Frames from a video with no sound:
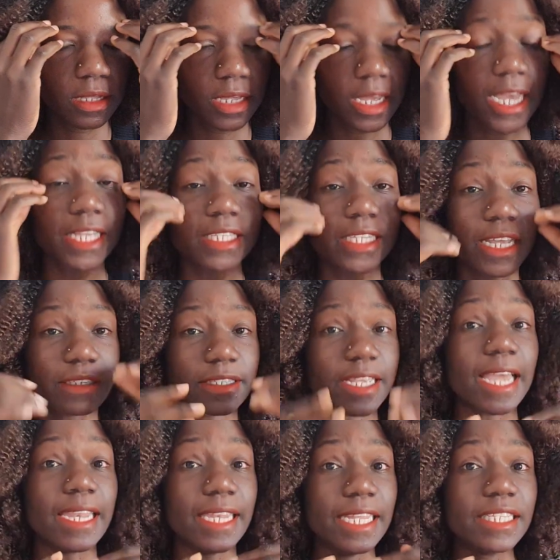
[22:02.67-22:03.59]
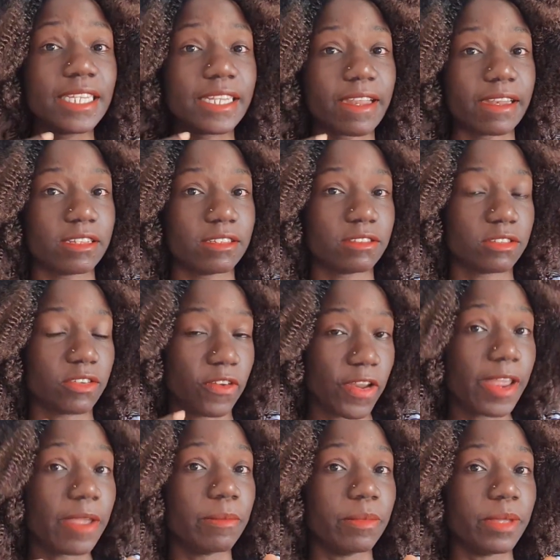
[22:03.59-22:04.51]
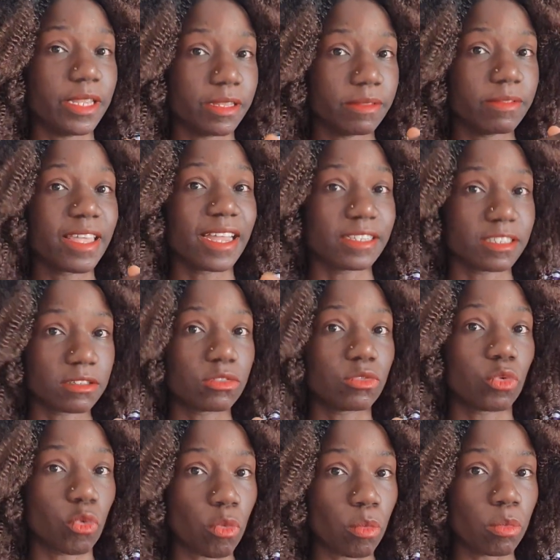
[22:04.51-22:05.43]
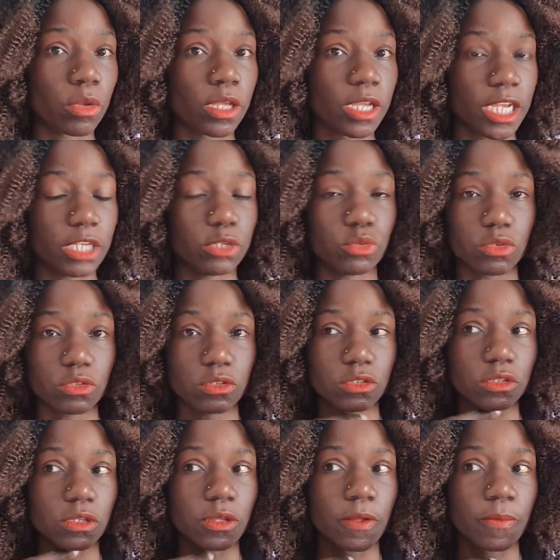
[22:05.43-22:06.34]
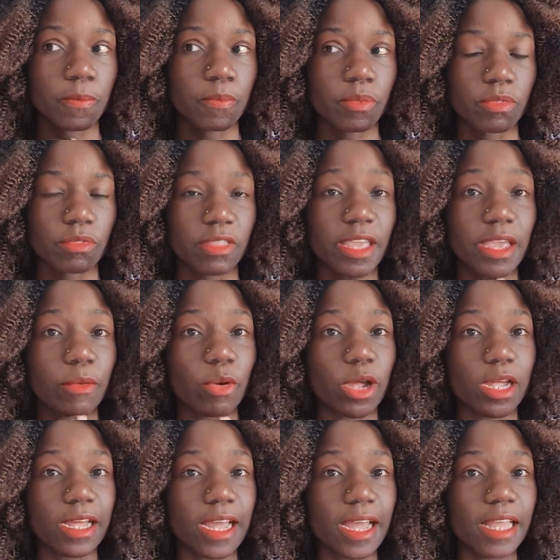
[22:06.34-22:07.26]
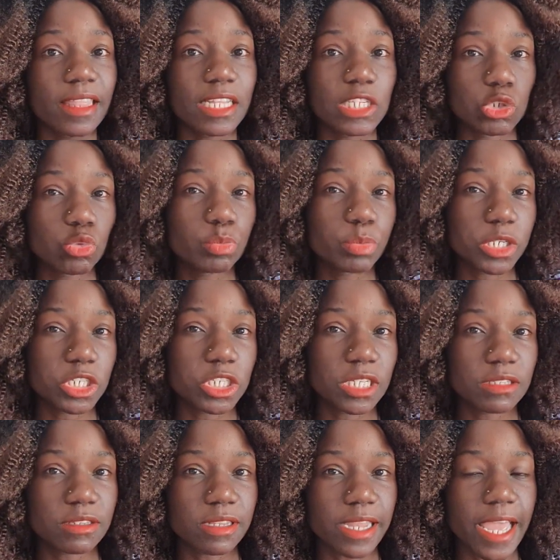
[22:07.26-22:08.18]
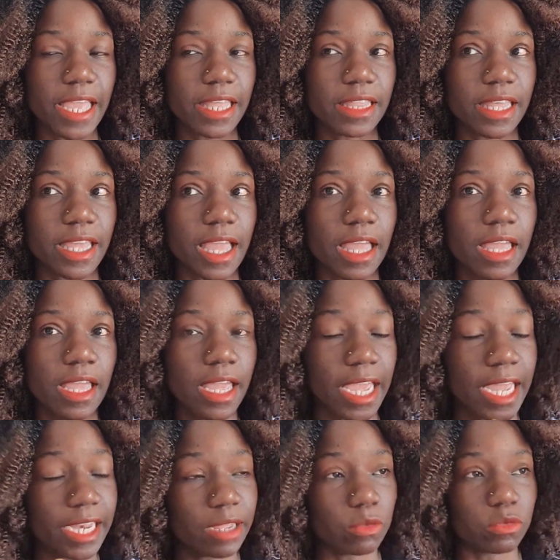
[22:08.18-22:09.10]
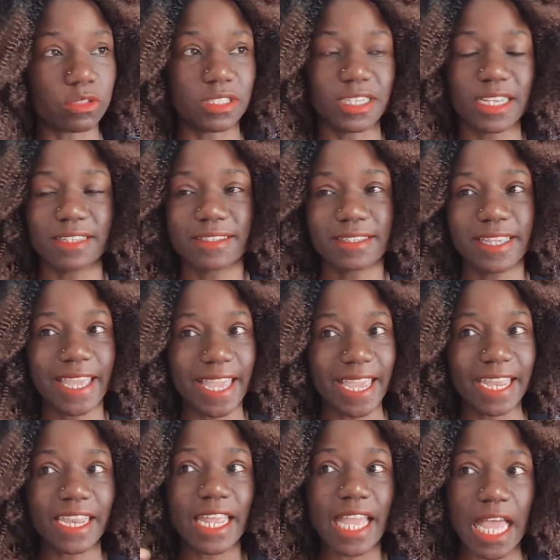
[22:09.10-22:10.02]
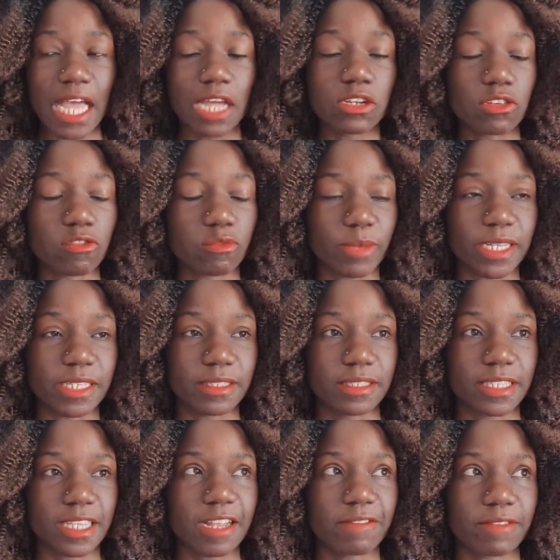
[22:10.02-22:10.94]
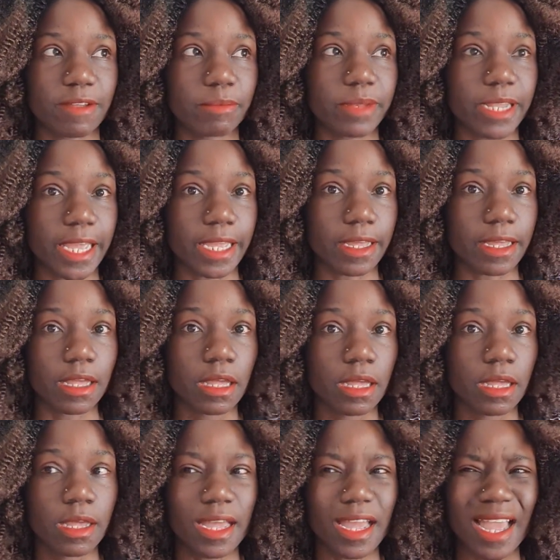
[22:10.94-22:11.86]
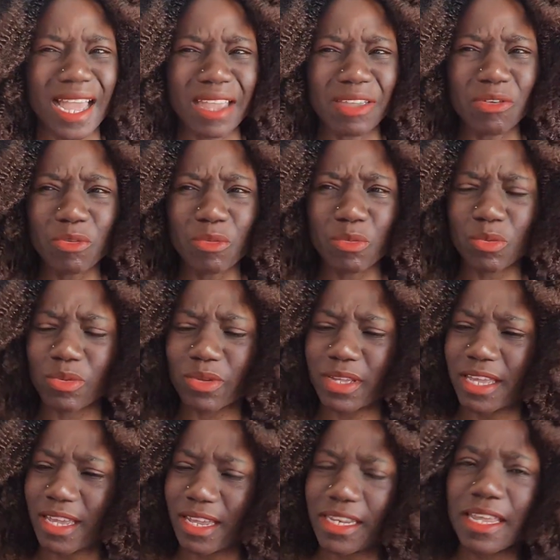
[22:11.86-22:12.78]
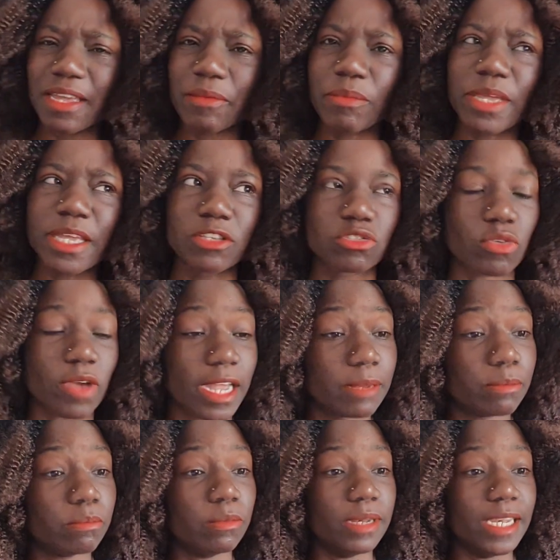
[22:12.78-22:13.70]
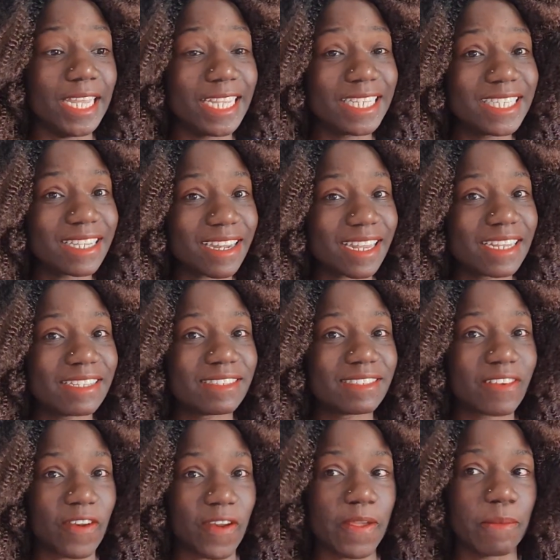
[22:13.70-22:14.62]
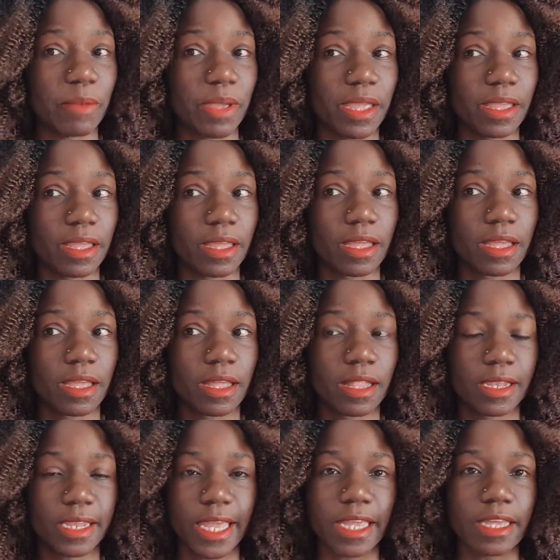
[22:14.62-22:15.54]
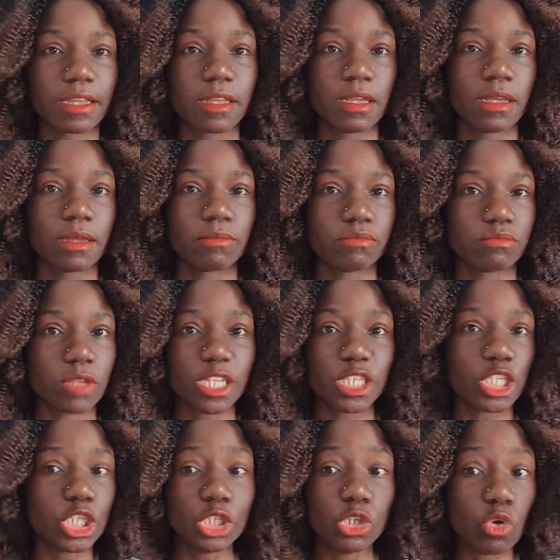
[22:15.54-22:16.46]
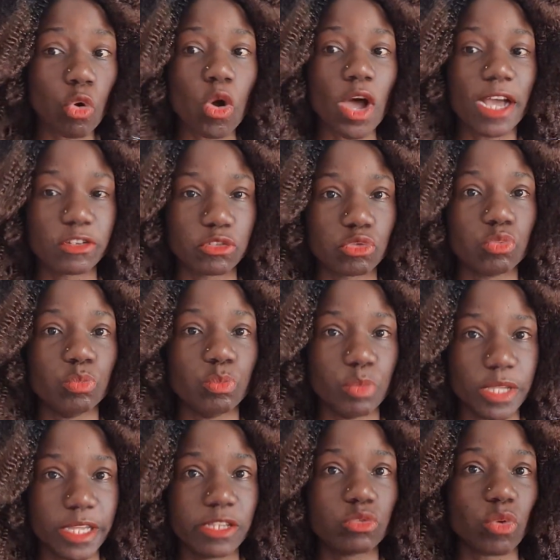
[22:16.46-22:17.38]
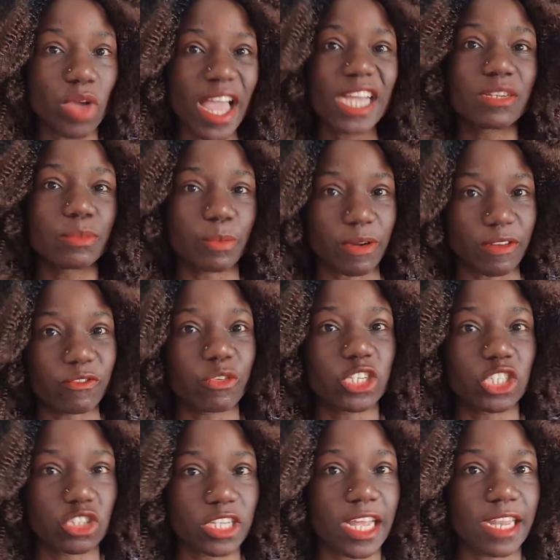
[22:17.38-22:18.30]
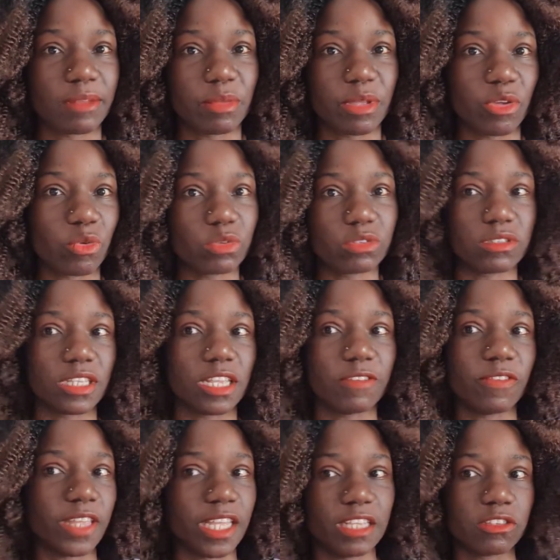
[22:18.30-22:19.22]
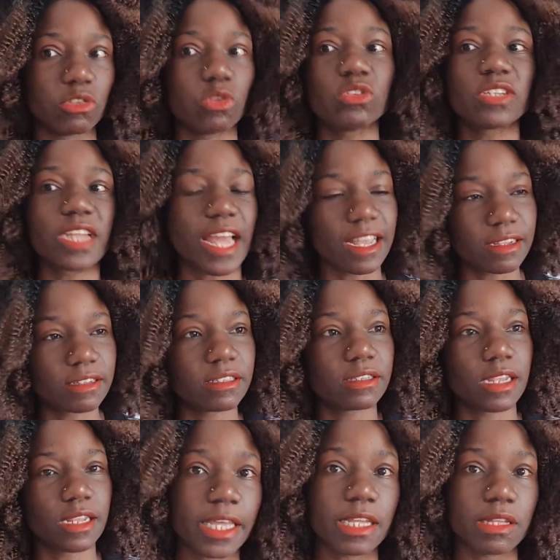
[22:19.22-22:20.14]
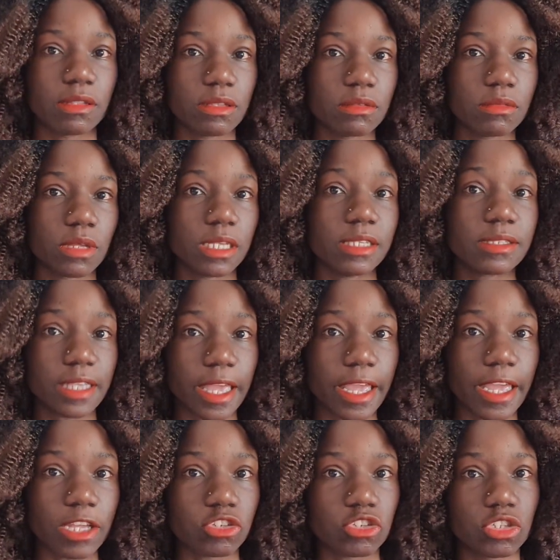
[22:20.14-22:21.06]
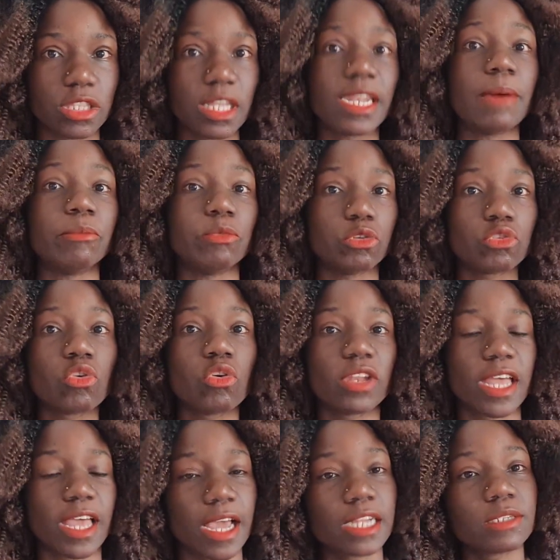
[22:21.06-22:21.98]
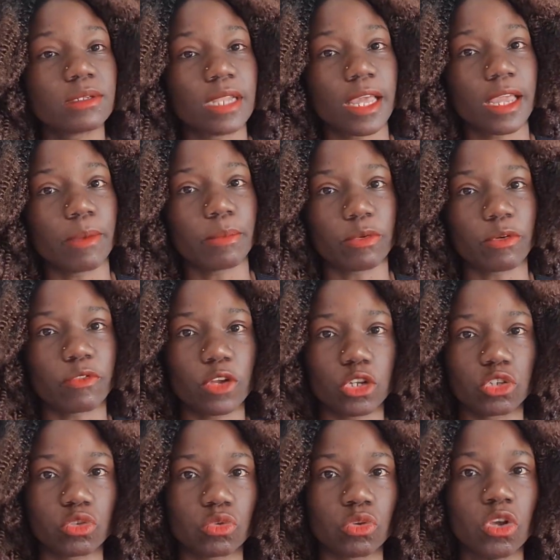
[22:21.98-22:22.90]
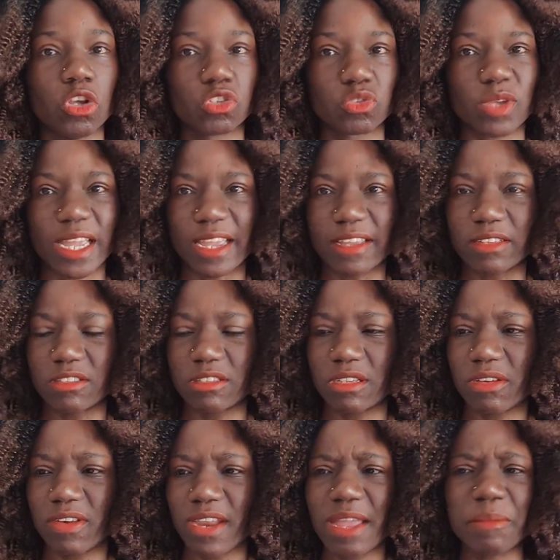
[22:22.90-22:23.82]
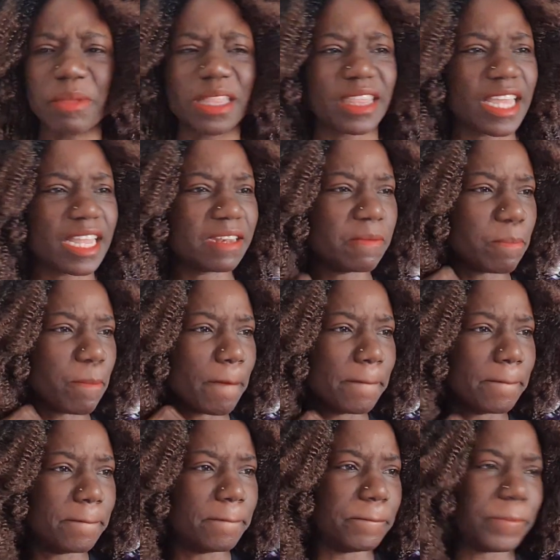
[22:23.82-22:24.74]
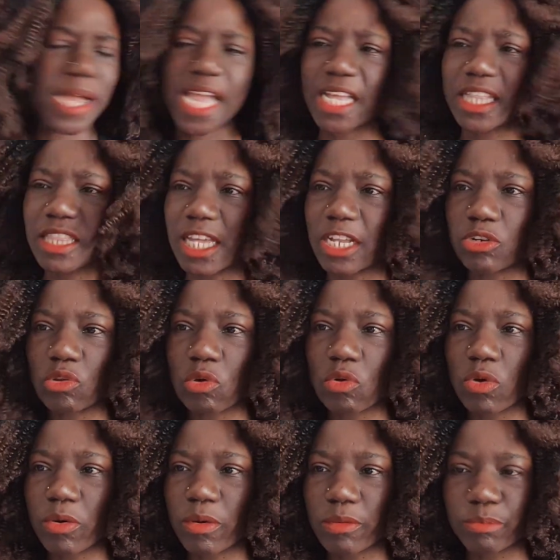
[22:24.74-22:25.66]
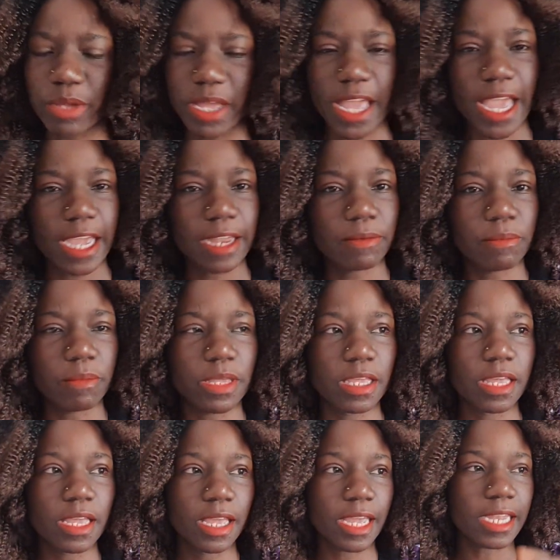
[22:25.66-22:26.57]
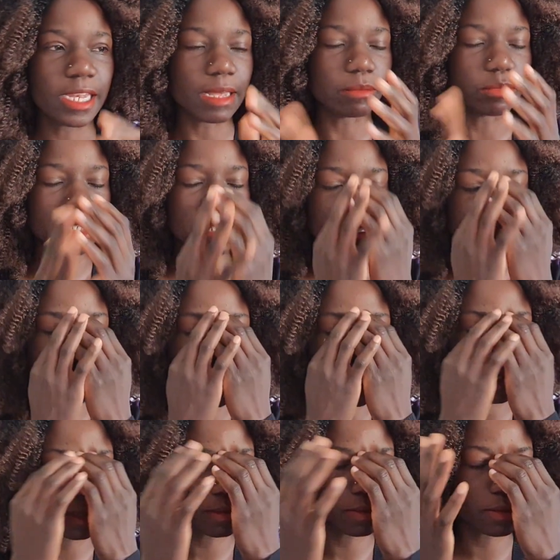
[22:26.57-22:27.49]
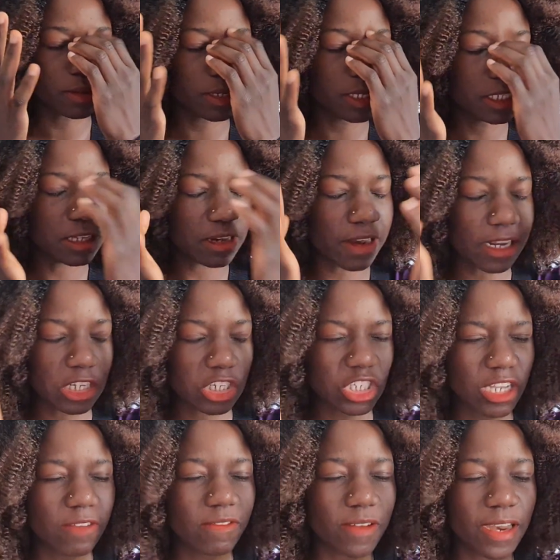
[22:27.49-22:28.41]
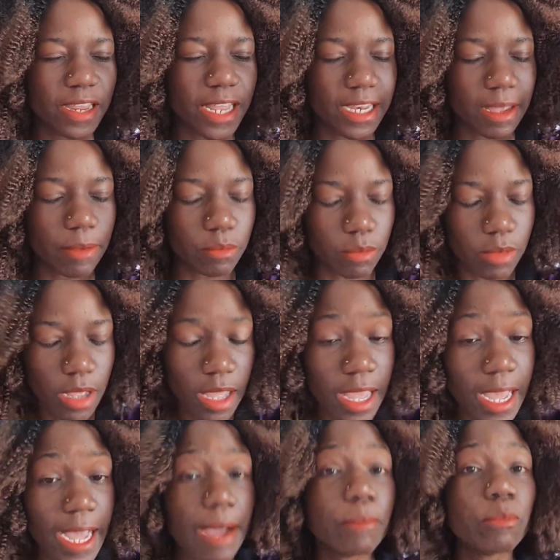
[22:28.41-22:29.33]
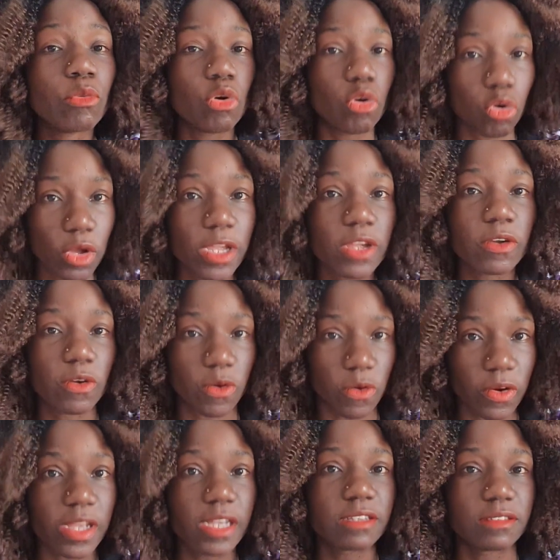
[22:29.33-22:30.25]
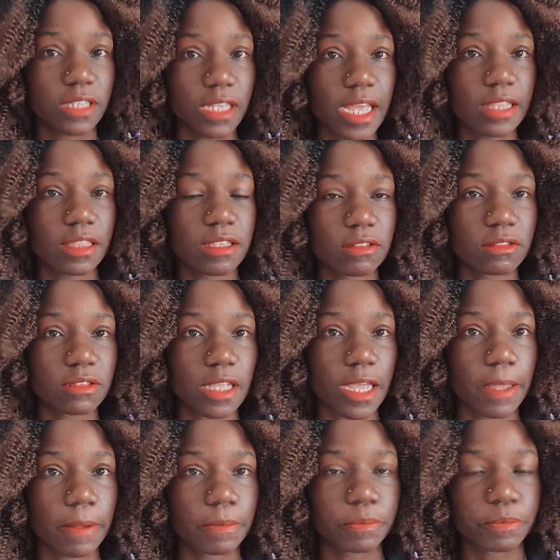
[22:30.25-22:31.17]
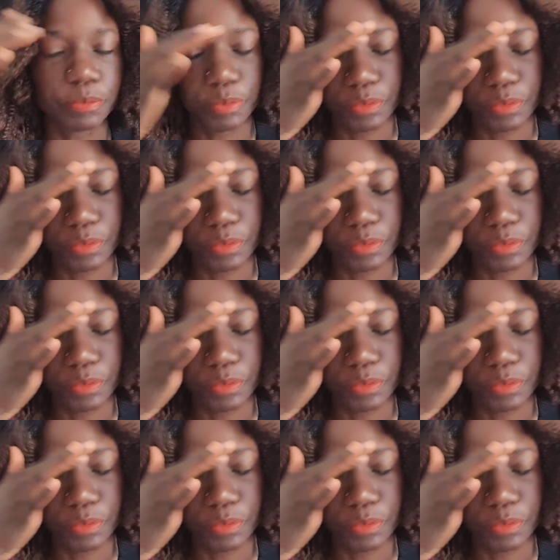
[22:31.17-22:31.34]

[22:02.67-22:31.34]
I literally screamed in that room. There were other 2 patients lying there, and I was just getting out of myself. I'm like, are you kidding me? So I'm literally screaming. Like, I didn't know how to act professionally, because if he's not acting his age, then I'm not gonna act like a professional. So I scream and then bang the door behind me, and I'm just like literally shivering, and I'm going crazy at this time.